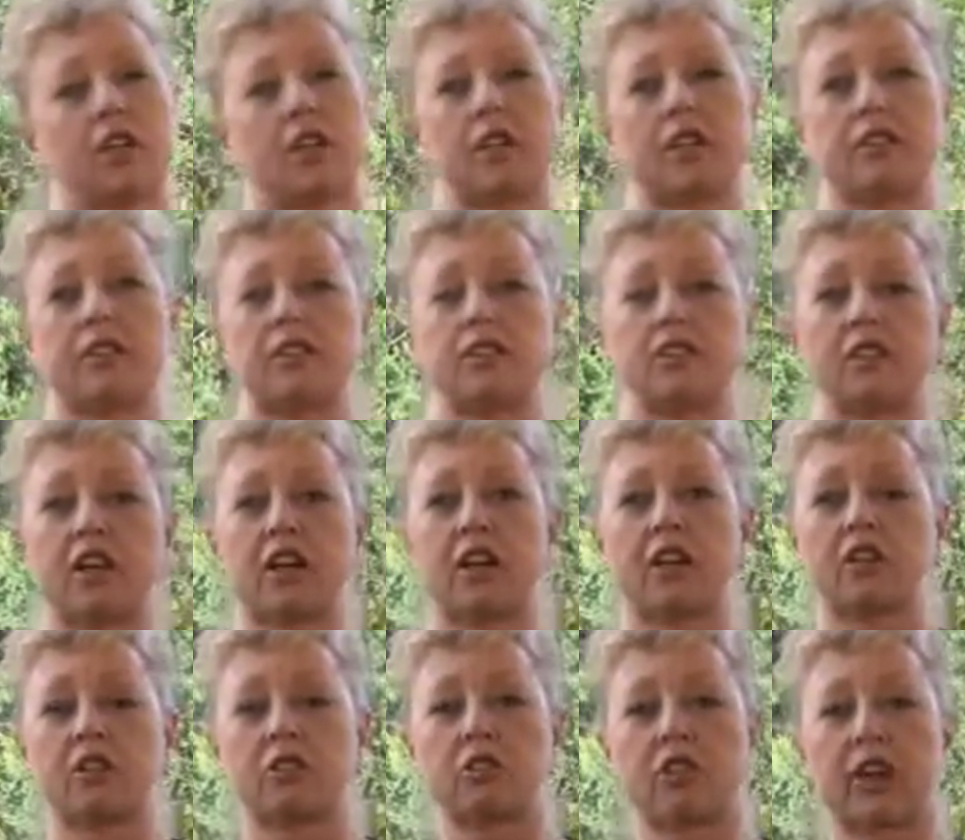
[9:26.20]
and this
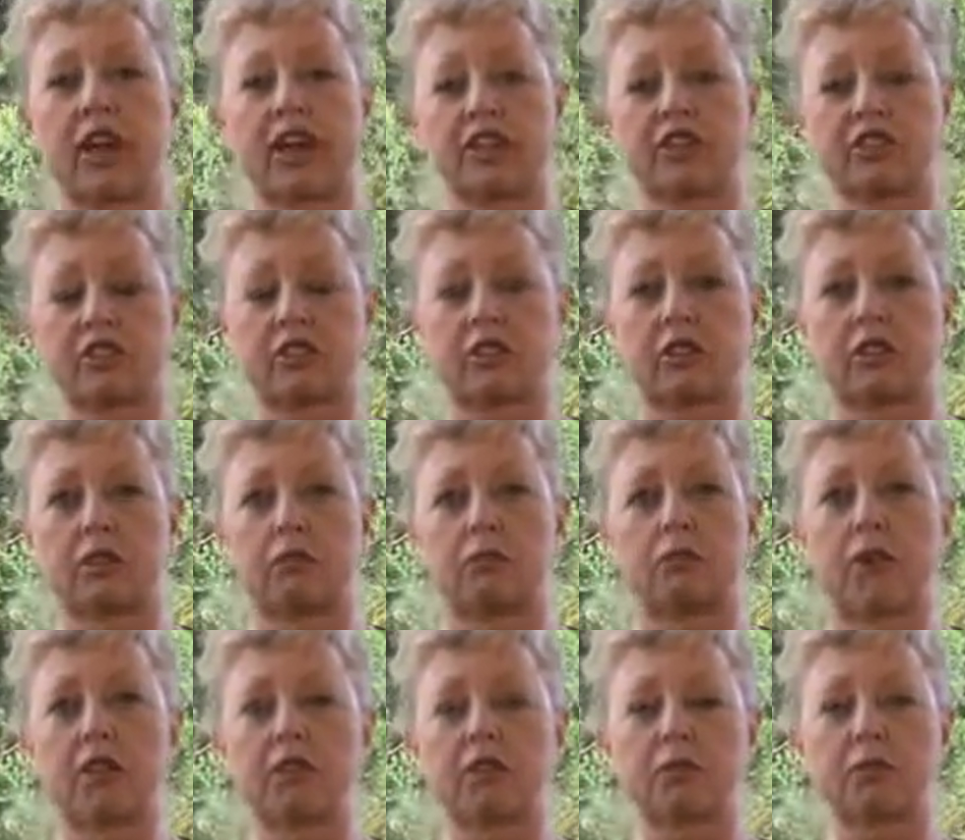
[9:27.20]
counteracts
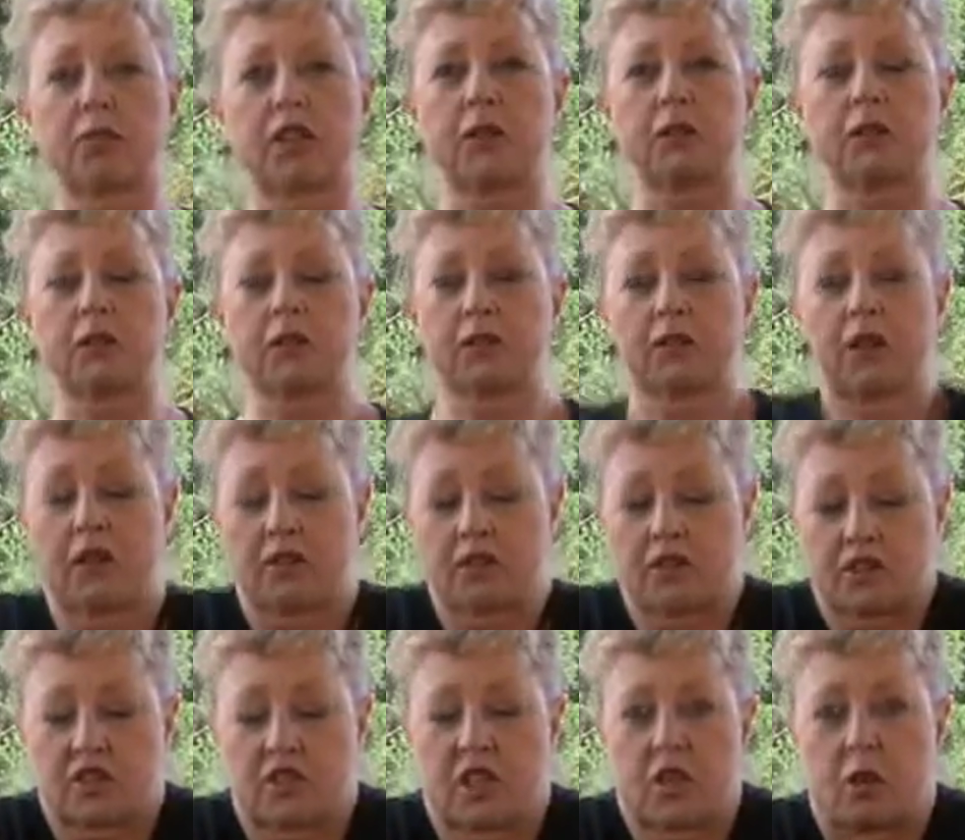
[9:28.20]
most people's
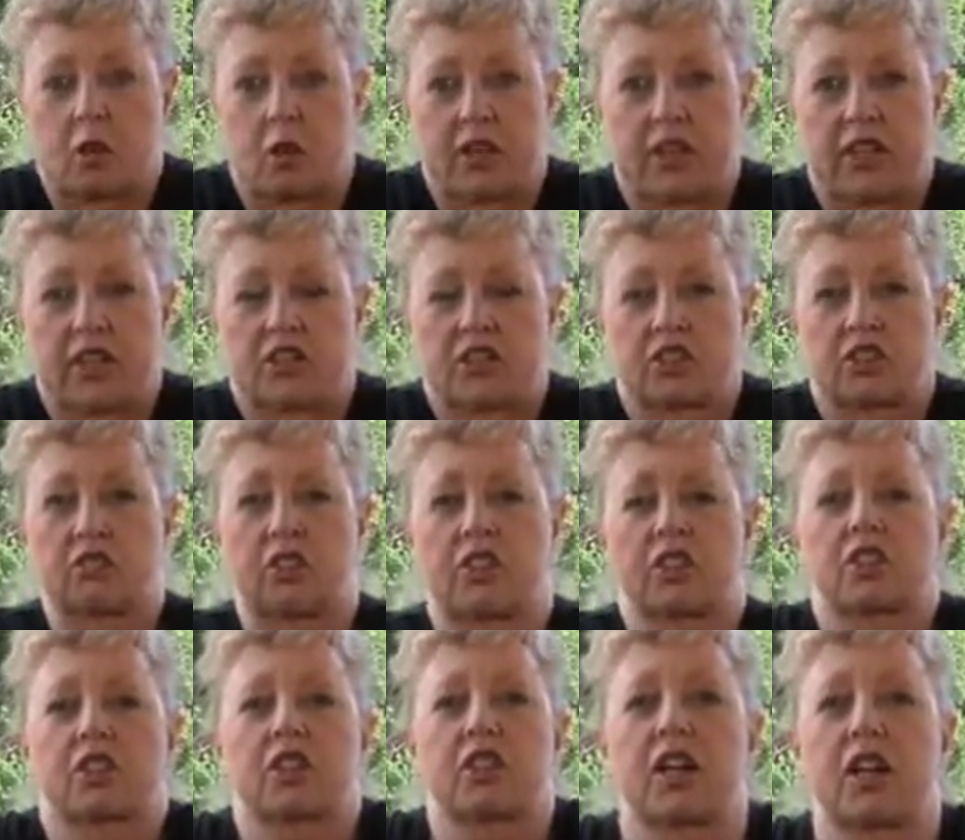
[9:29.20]
lifestyle where they
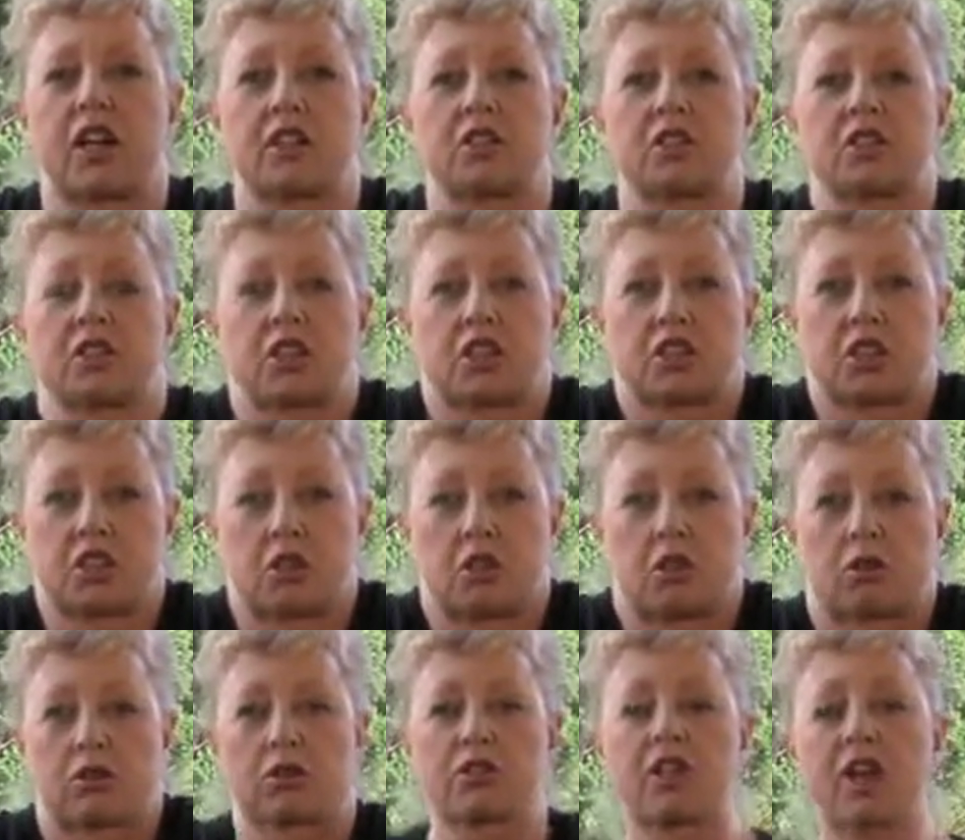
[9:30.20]
scrunch and hunch their
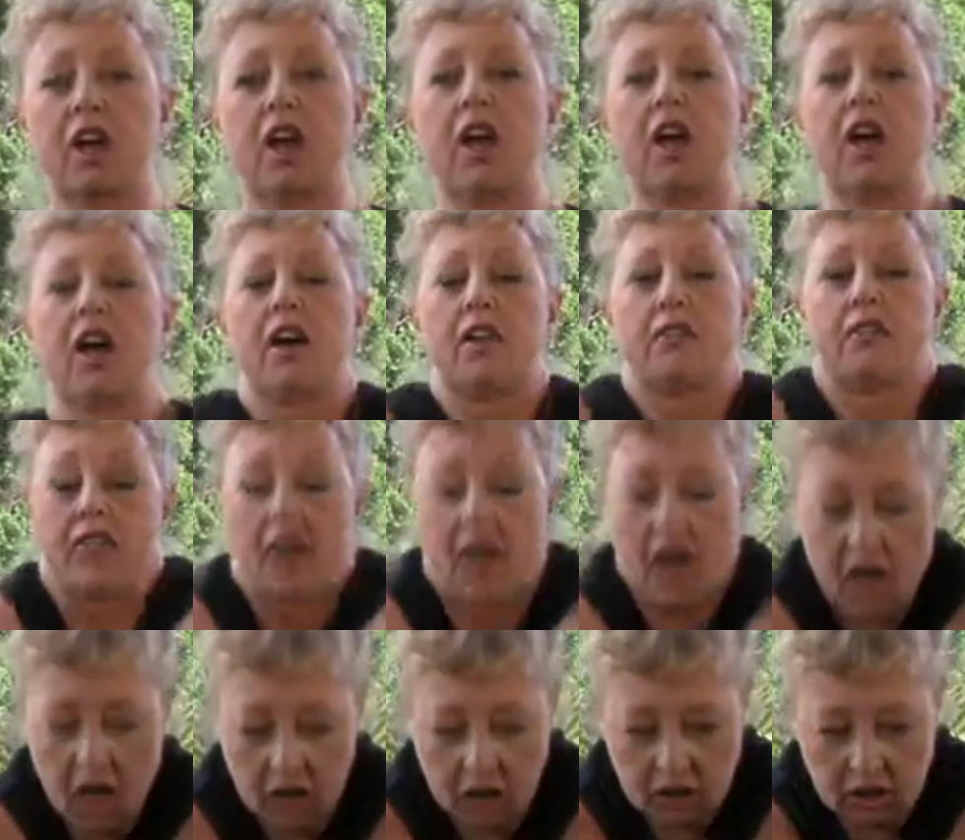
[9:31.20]
shoulders. The
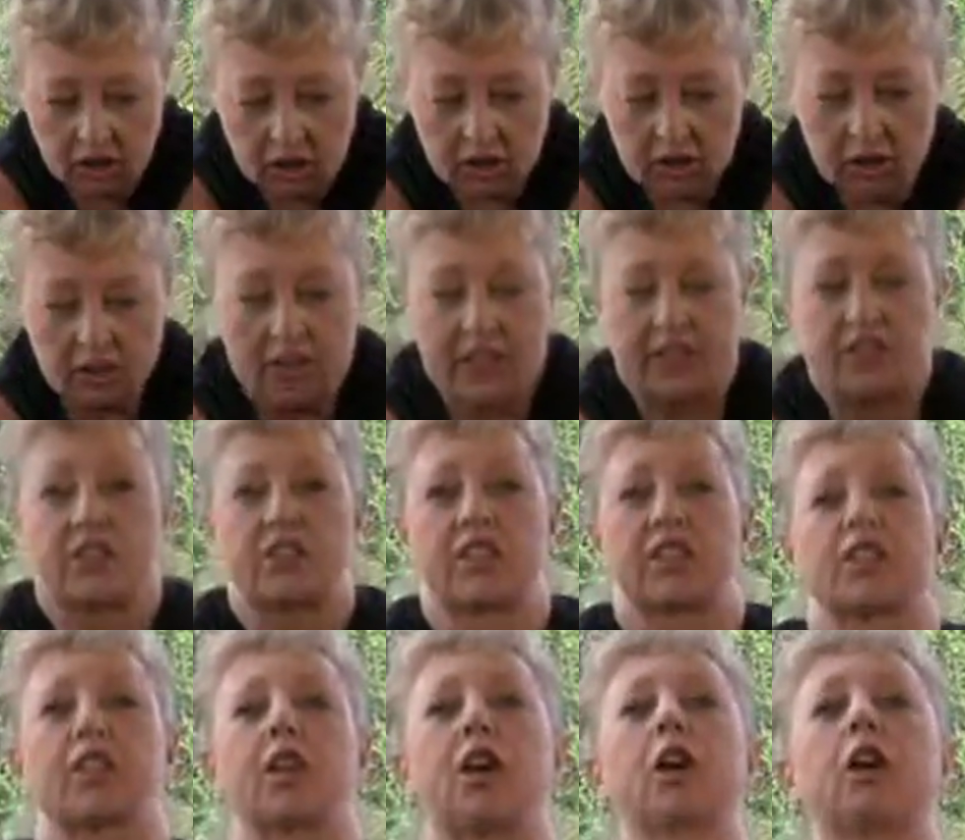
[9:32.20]
hug lets
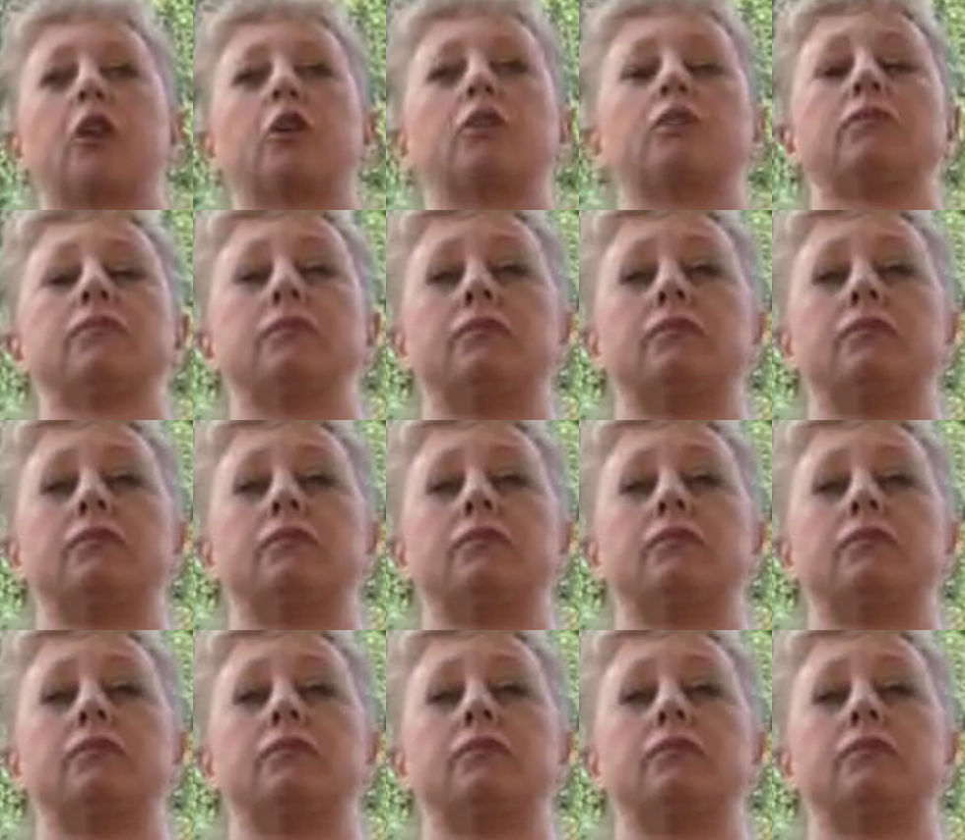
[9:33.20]
it go.